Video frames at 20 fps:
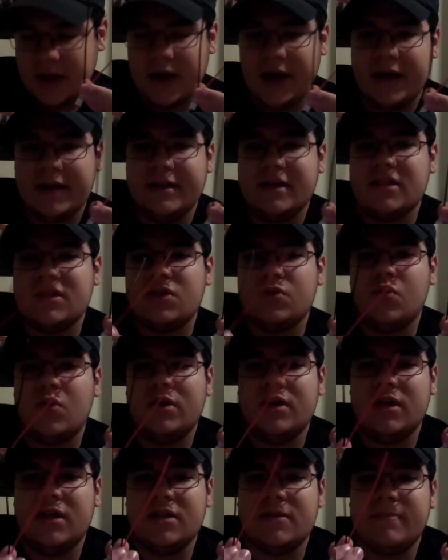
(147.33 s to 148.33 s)
and this
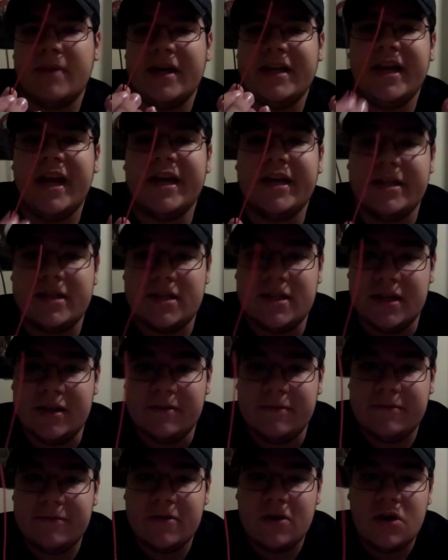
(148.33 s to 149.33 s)
one as my
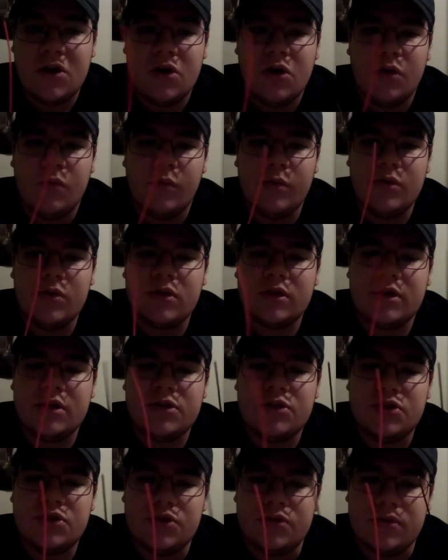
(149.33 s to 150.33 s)
negative. What you're going to
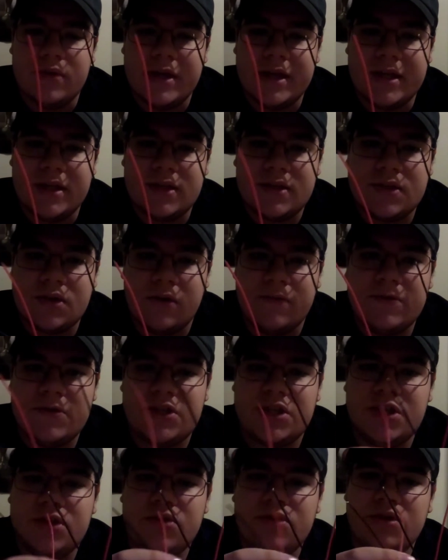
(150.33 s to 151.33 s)
do is,
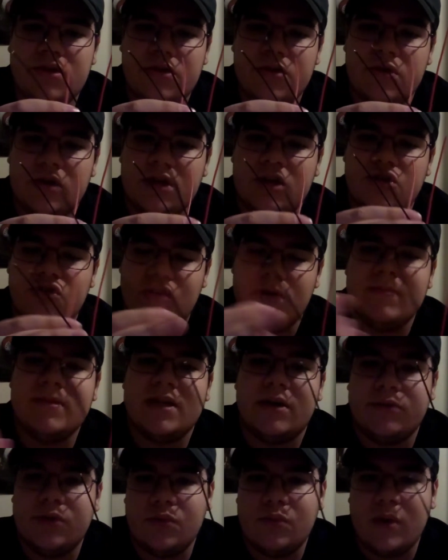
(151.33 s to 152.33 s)
obviously you're going to trim
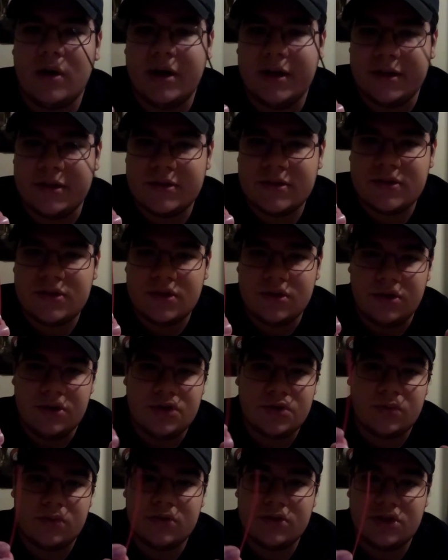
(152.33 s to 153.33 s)
down the wires. You know, you
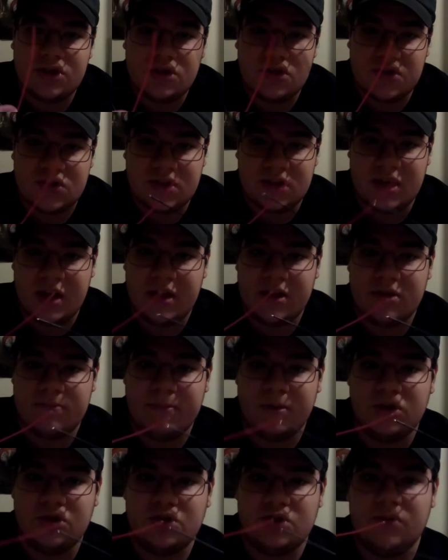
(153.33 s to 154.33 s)
don't want just a
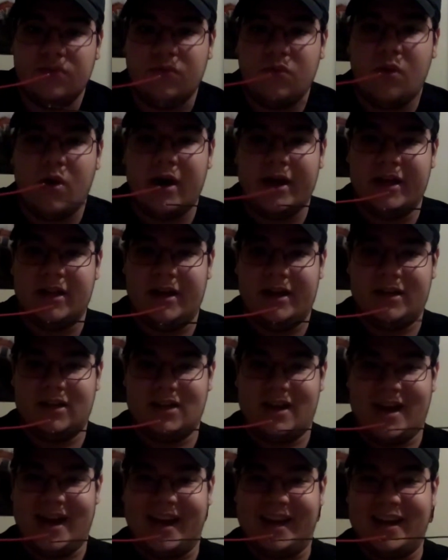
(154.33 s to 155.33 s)
bunch of wire like
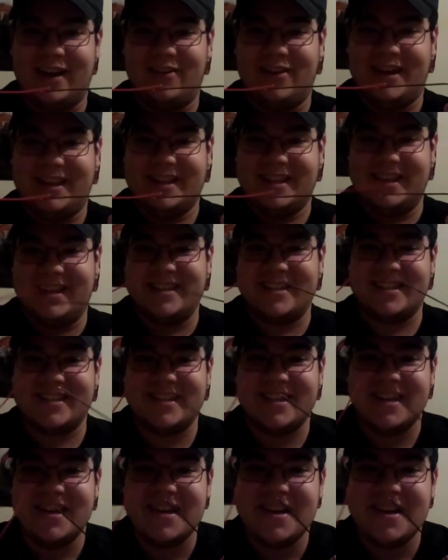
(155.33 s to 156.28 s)
hanging out like this,